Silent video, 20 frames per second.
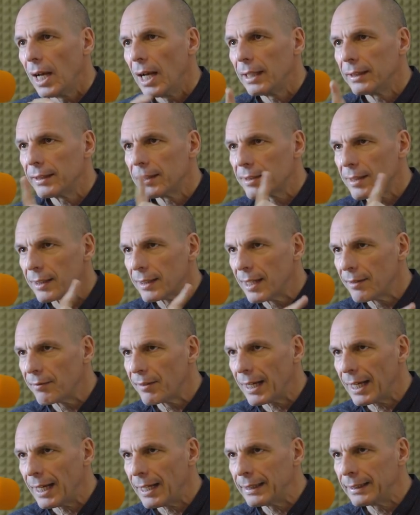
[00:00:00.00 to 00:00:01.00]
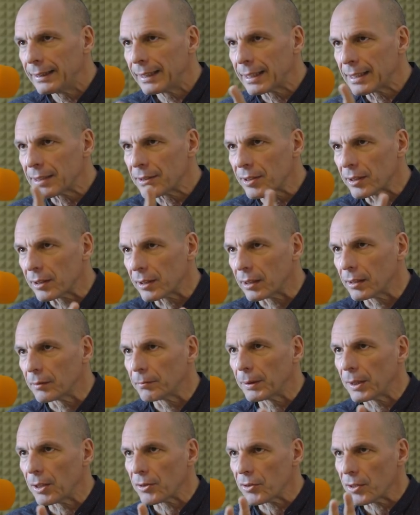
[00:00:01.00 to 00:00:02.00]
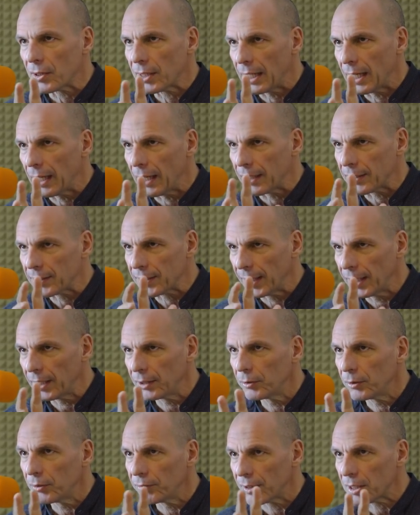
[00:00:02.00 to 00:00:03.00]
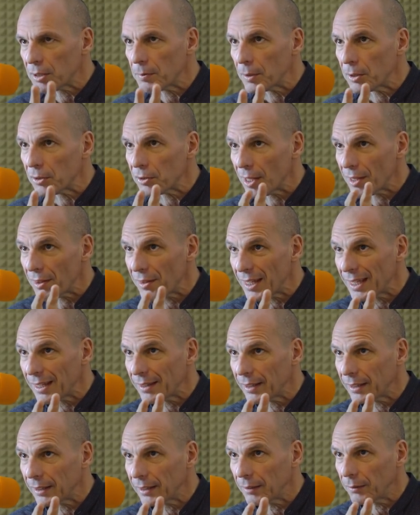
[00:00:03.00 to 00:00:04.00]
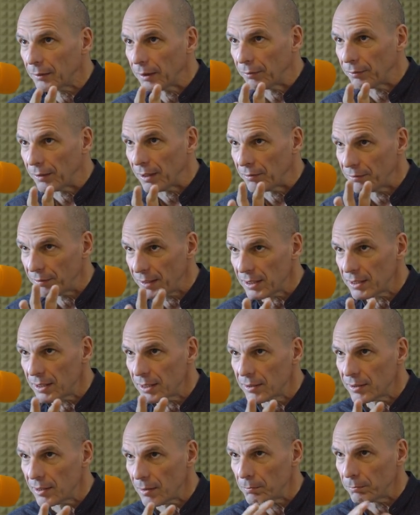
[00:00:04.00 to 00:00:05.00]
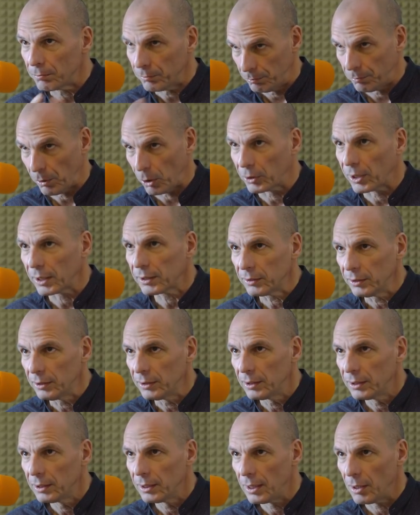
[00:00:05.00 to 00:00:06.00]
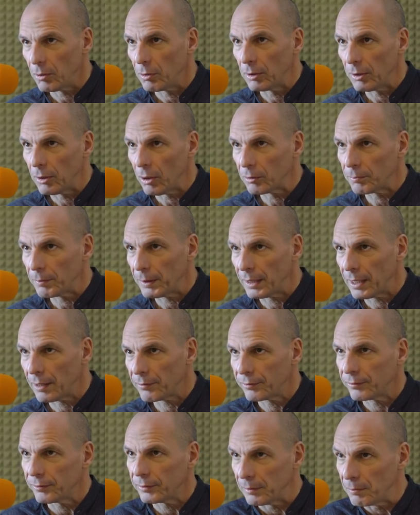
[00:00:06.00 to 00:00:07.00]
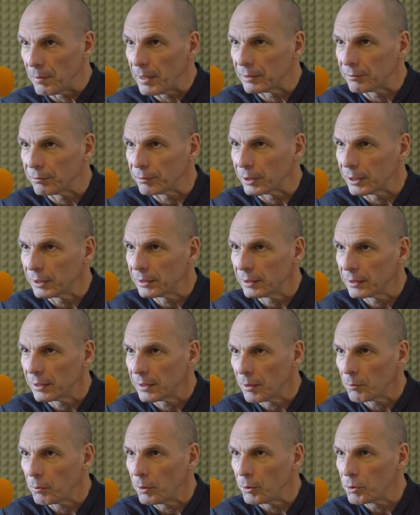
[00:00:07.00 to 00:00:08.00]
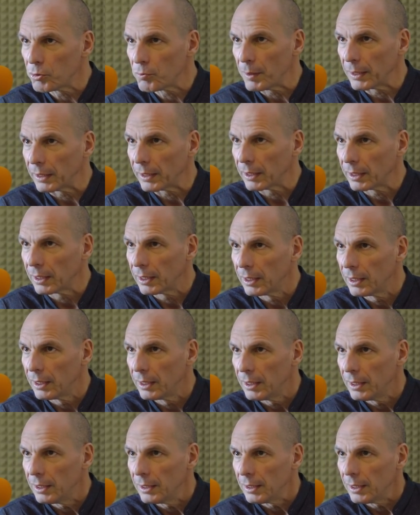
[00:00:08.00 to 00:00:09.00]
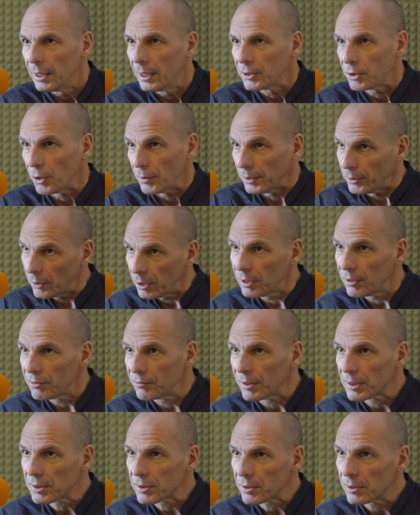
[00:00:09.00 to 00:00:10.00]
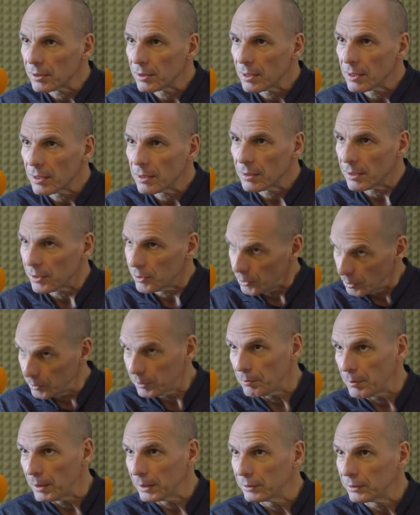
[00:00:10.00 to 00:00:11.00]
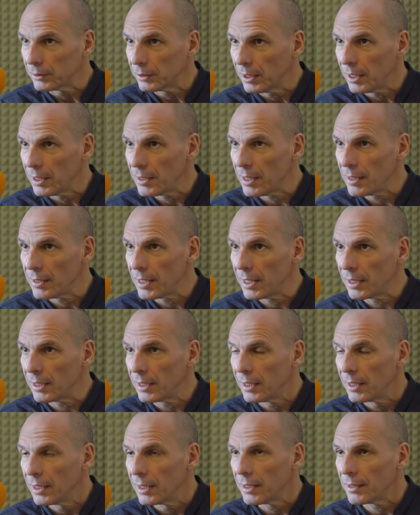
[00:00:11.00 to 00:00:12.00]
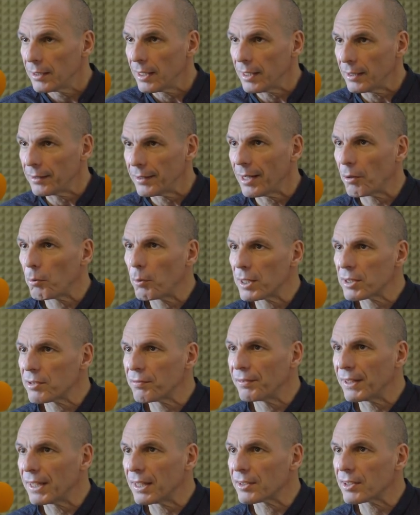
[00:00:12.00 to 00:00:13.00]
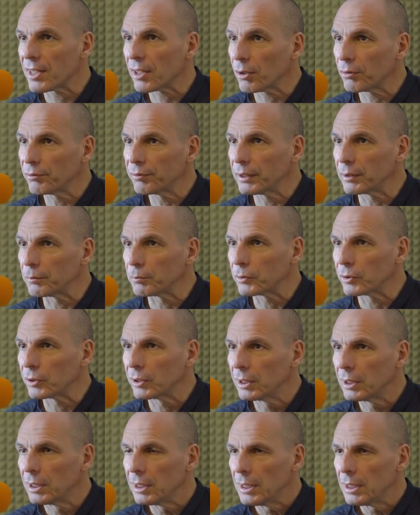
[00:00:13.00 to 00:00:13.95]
And it's a never-ending circle, because they are scared to invest because they think that if they invest in some product, there will not be enough demand for it. They will lose money. So they don't invest. There's no demand, and then their worst fears are confirmed.